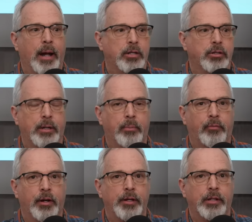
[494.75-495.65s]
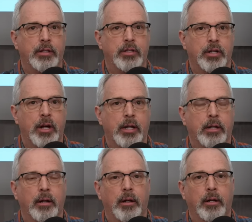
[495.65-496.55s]
actually funded this
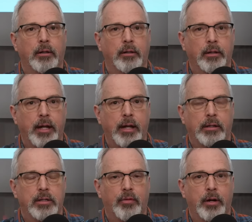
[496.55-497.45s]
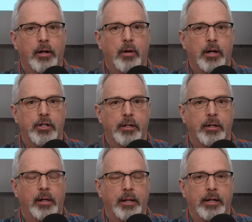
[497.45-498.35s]
study looking at this very question
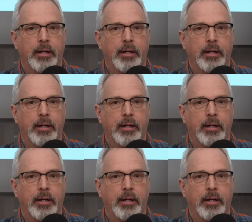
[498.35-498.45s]
in the late